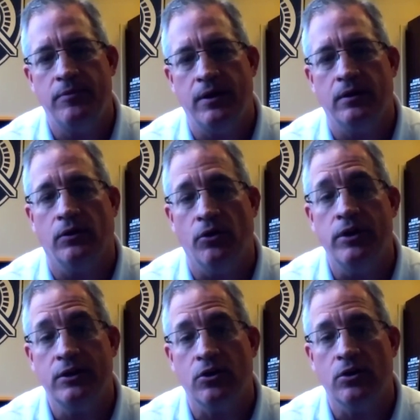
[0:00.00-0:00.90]
their
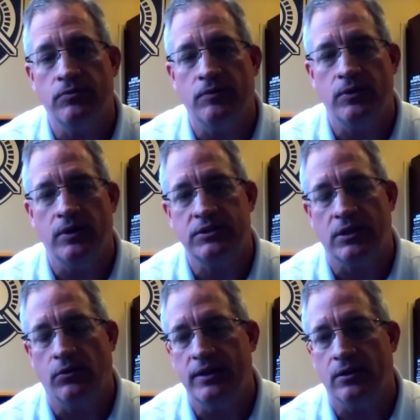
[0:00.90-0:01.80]
learning curve, if you
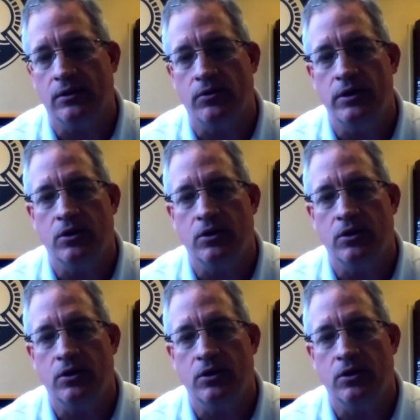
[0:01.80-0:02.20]
accelerate their learning